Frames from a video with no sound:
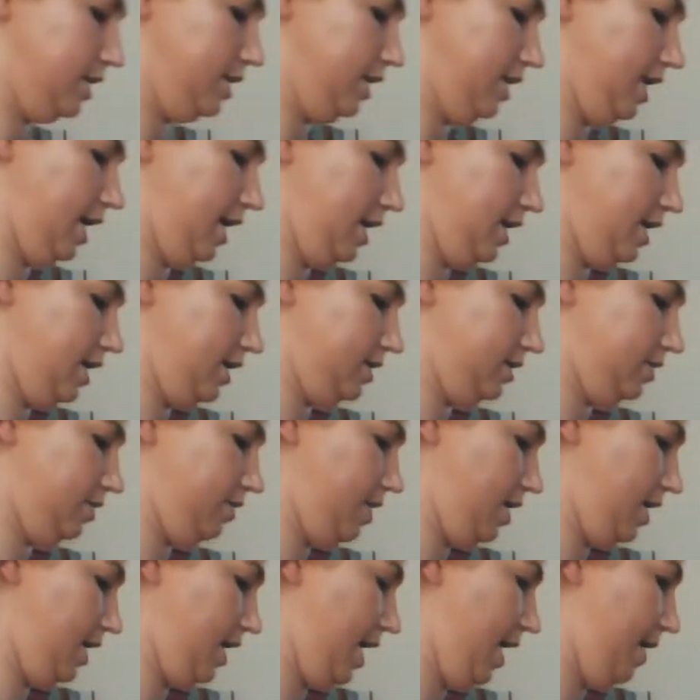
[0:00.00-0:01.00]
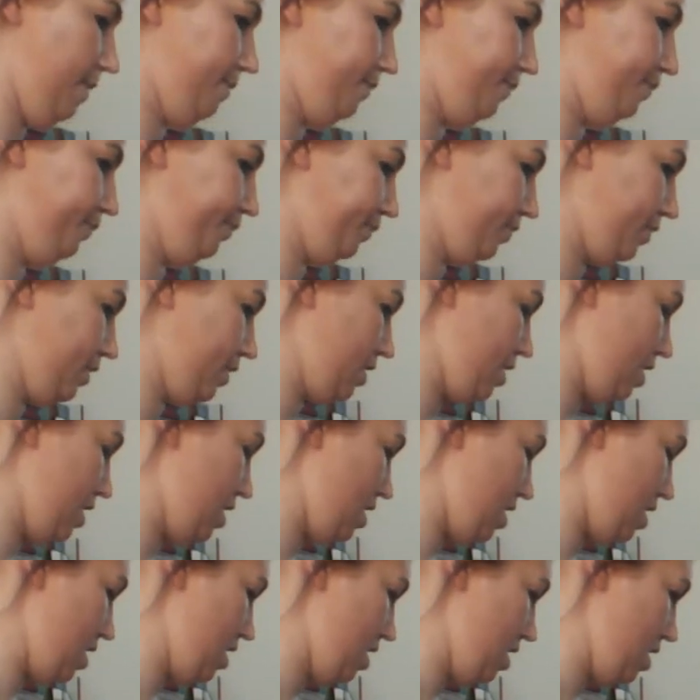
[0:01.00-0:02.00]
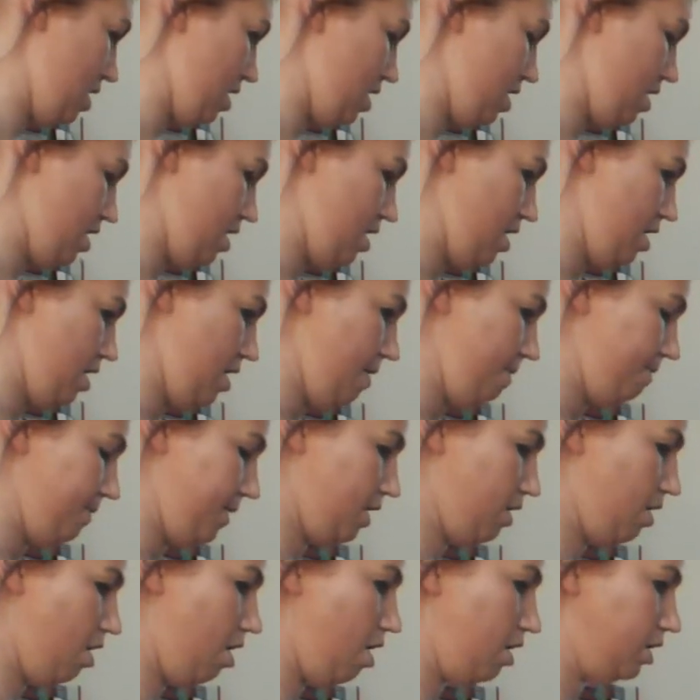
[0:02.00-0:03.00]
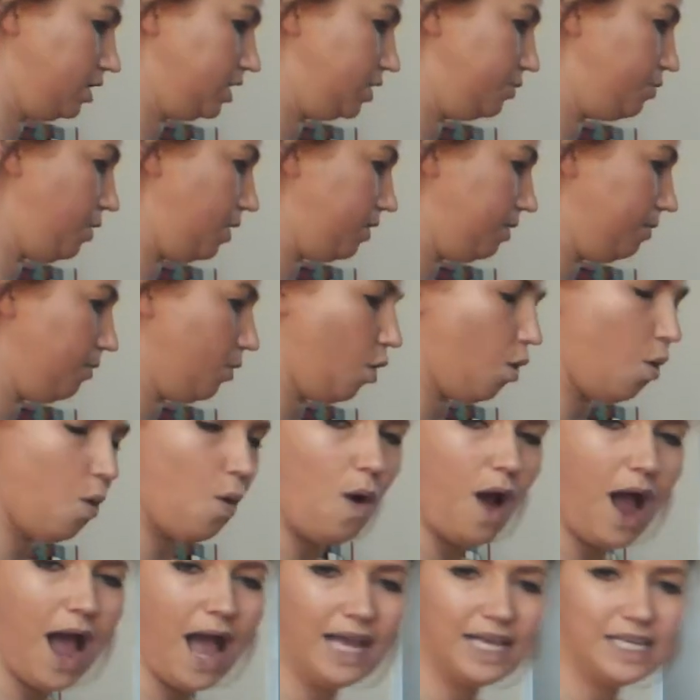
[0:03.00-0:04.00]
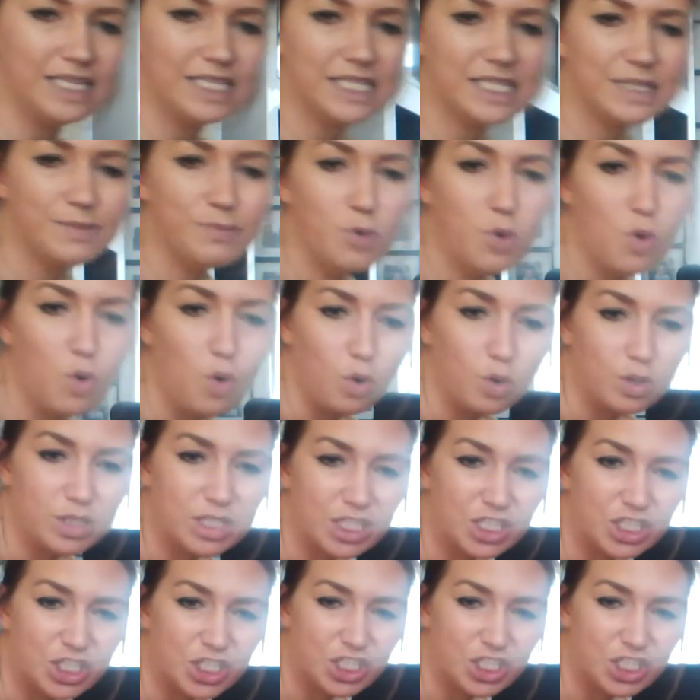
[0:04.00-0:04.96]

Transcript: actually. Let's do it again. Because you want them quite small to